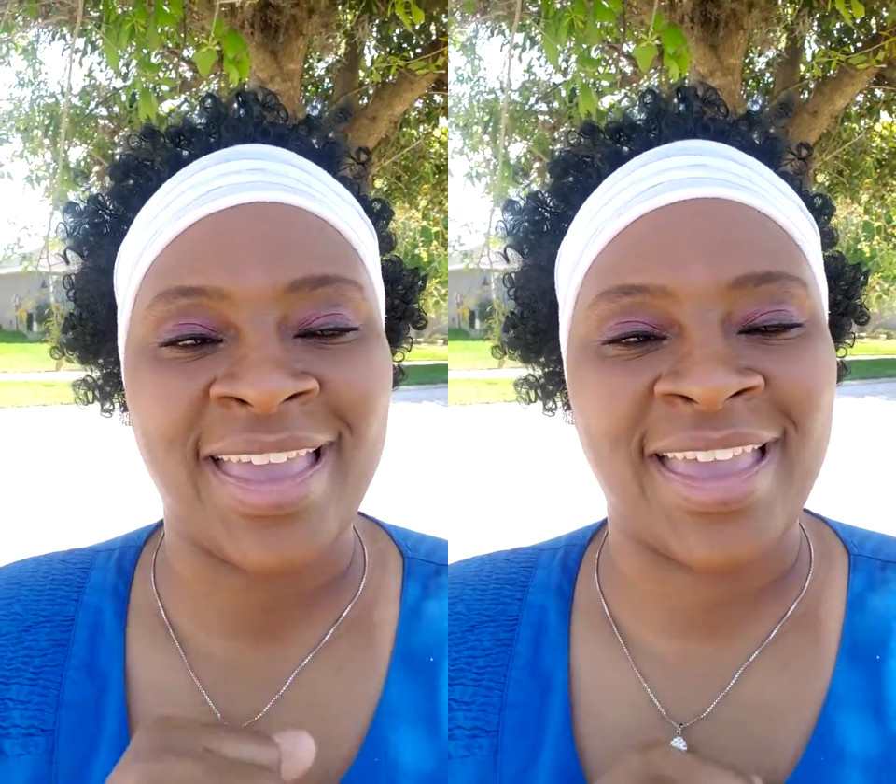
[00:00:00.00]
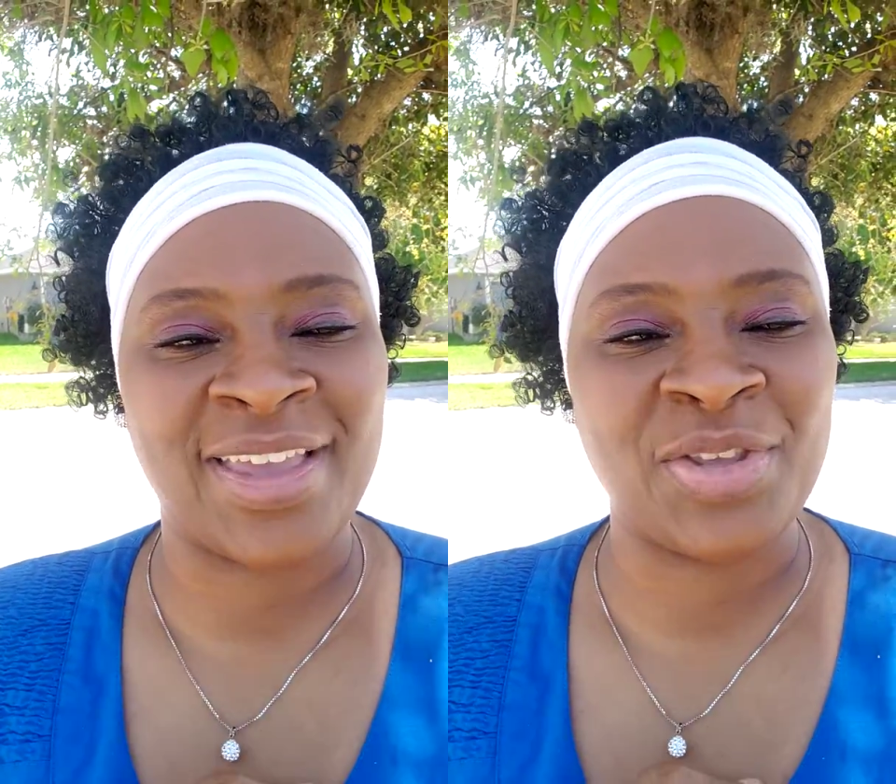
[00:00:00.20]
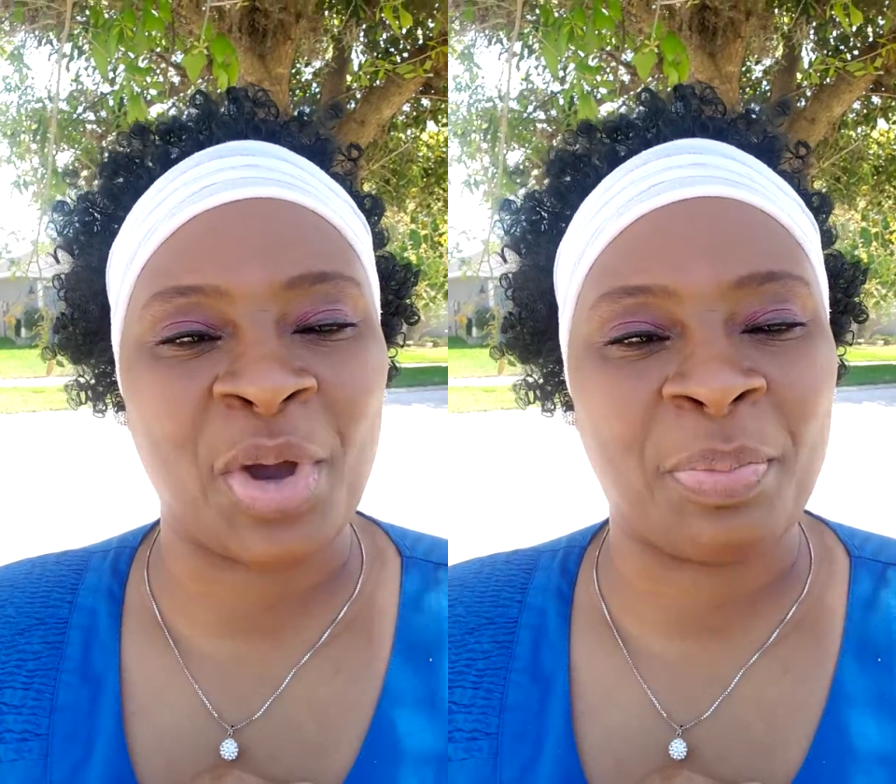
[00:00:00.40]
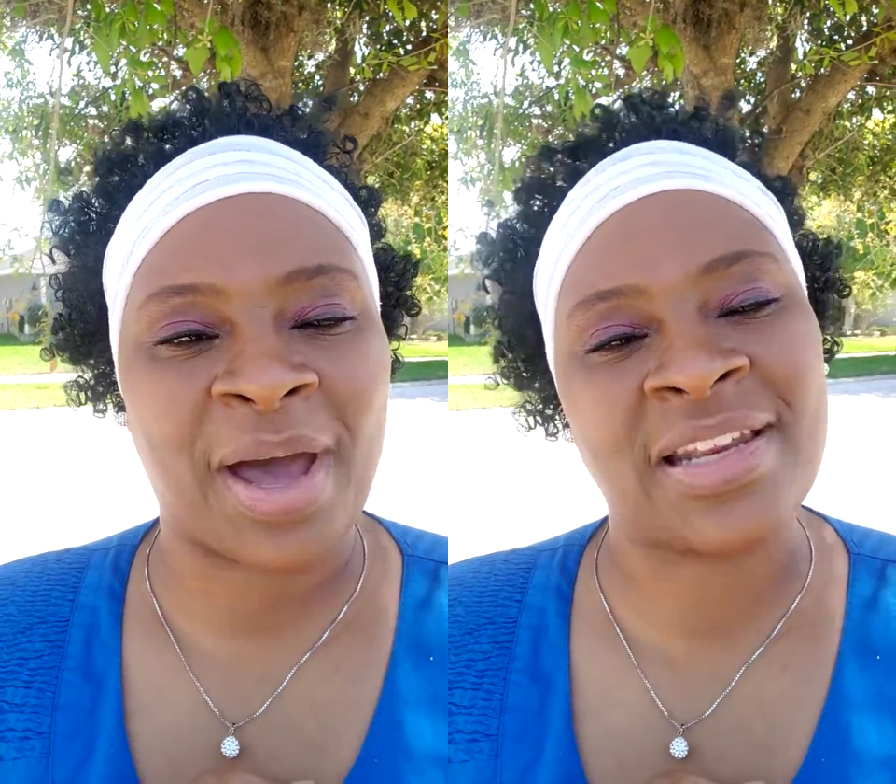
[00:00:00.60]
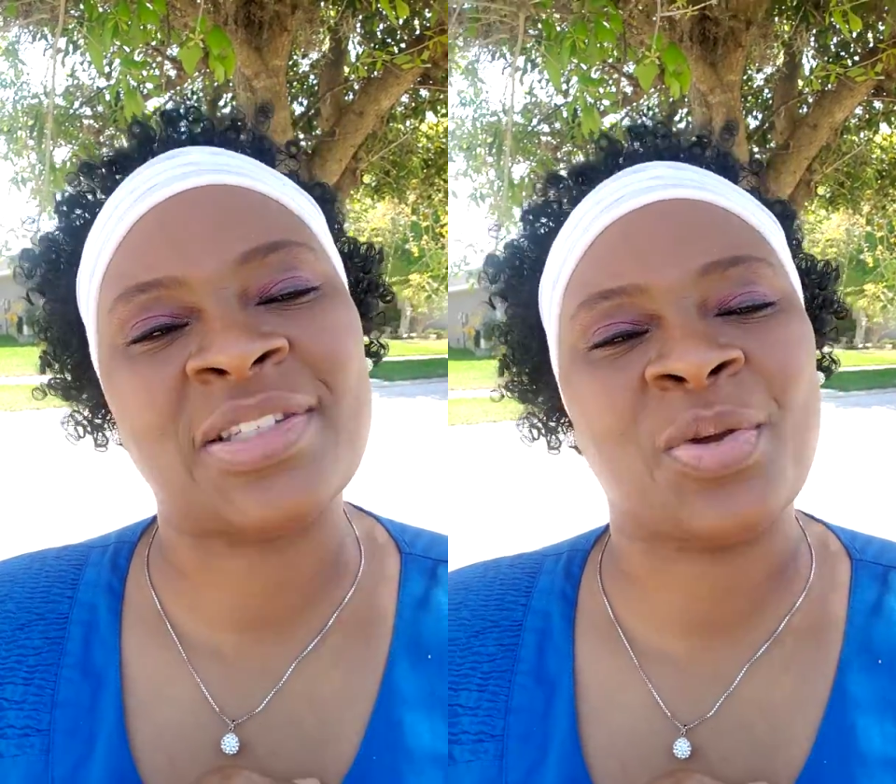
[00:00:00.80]
in your
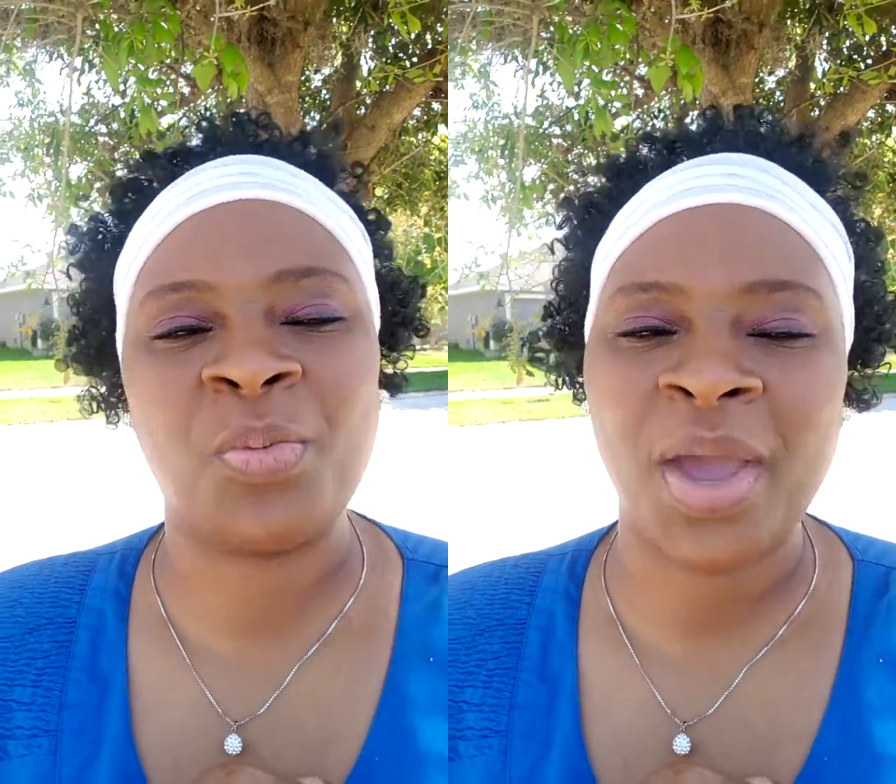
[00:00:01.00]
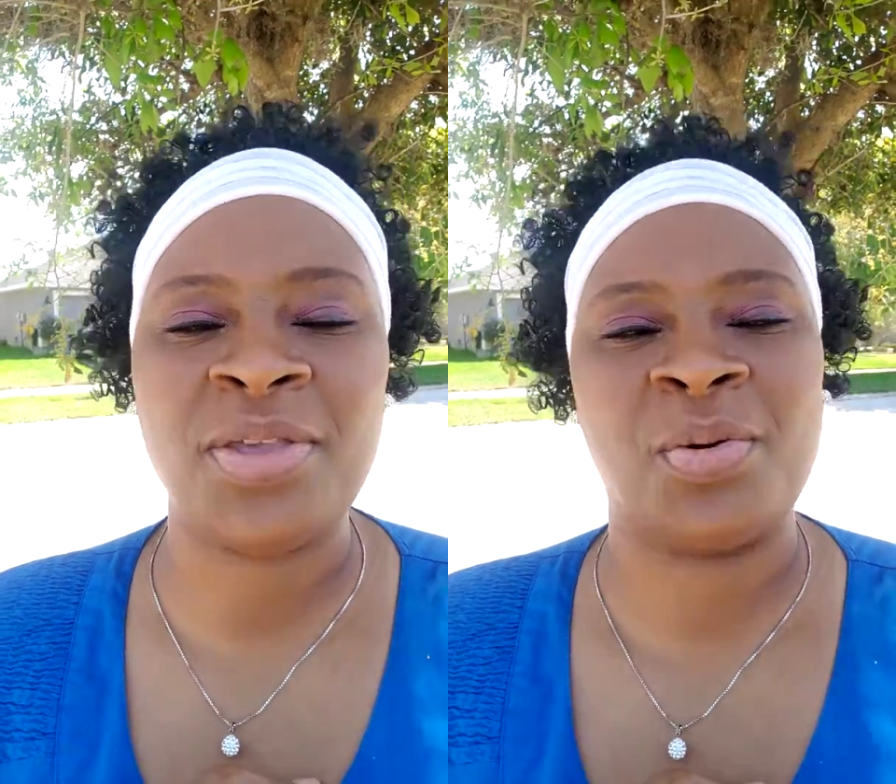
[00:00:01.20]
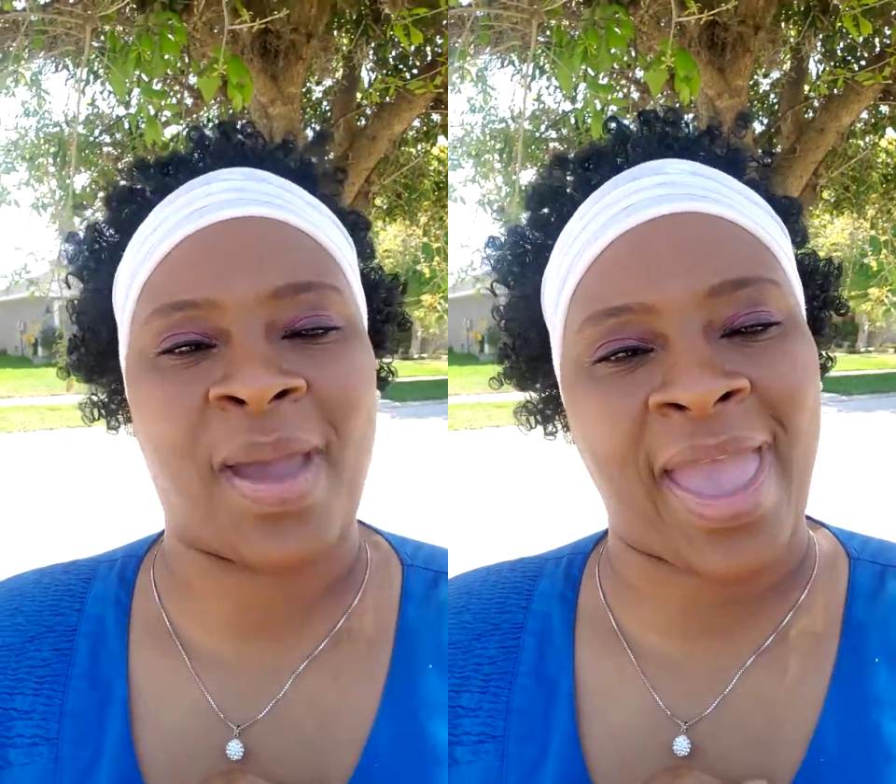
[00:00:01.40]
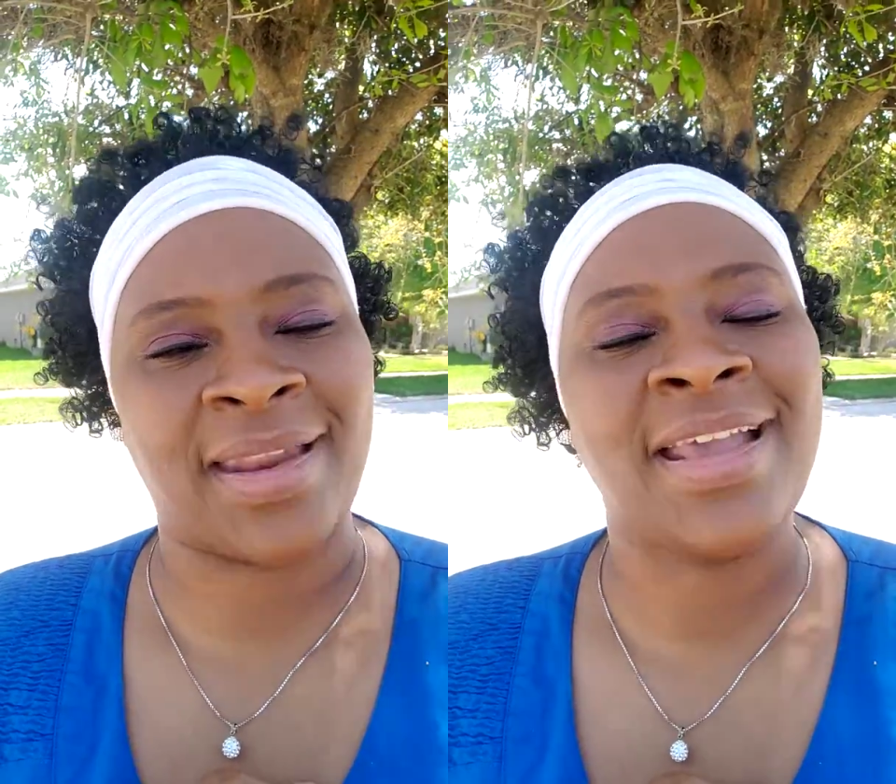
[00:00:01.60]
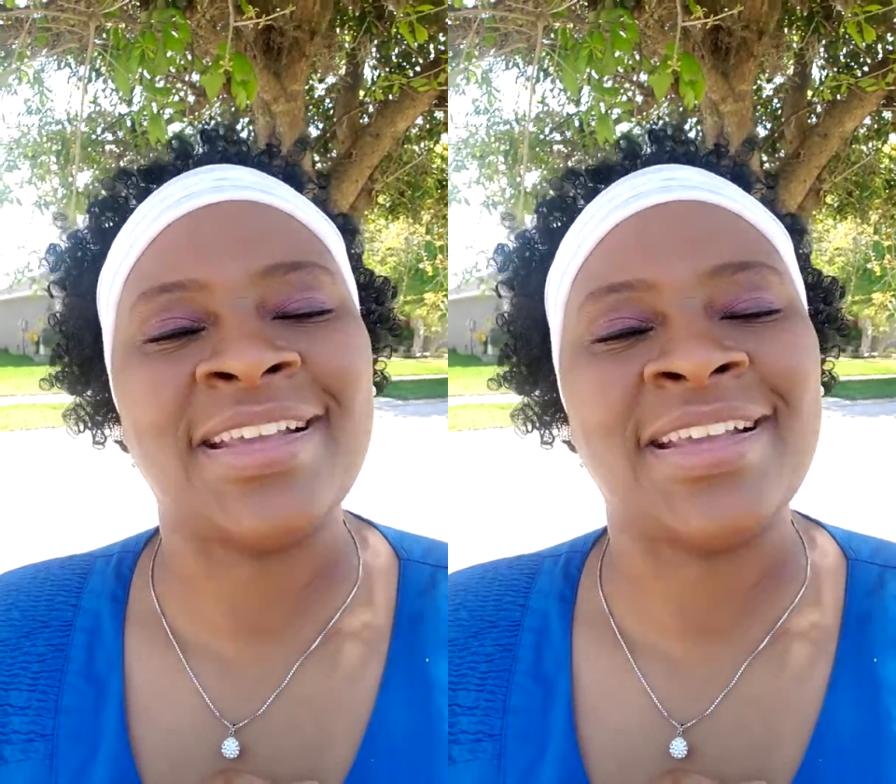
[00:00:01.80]
body. So where you at?